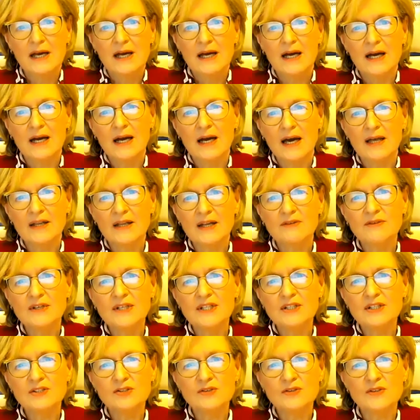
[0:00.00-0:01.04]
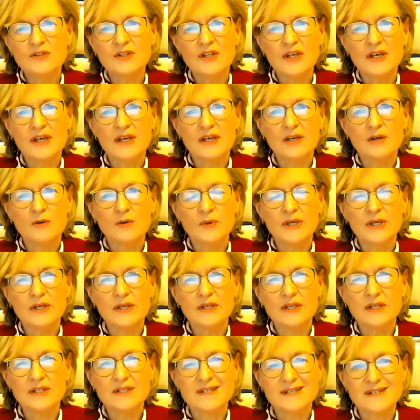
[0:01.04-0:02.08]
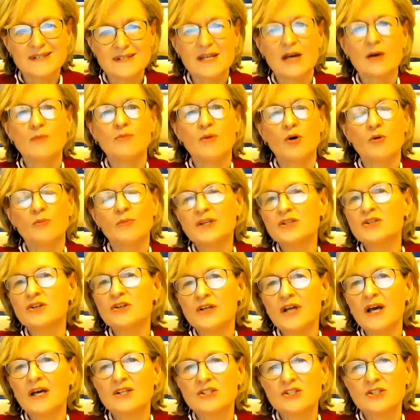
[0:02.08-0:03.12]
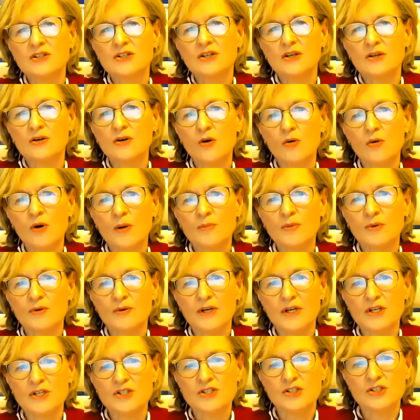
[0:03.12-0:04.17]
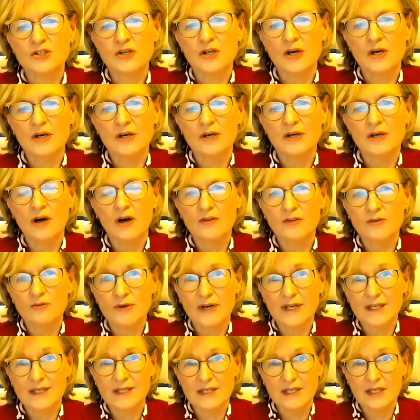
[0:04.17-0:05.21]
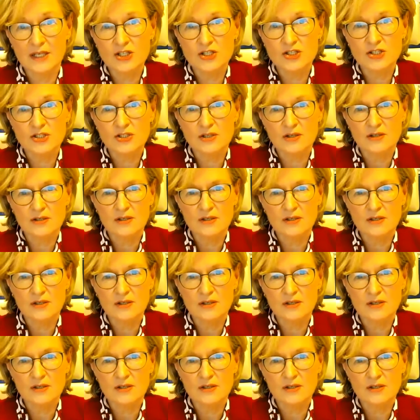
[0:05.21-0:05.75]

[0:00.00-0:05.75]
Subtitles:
And I really do think we need to step up international cooperation on the regulation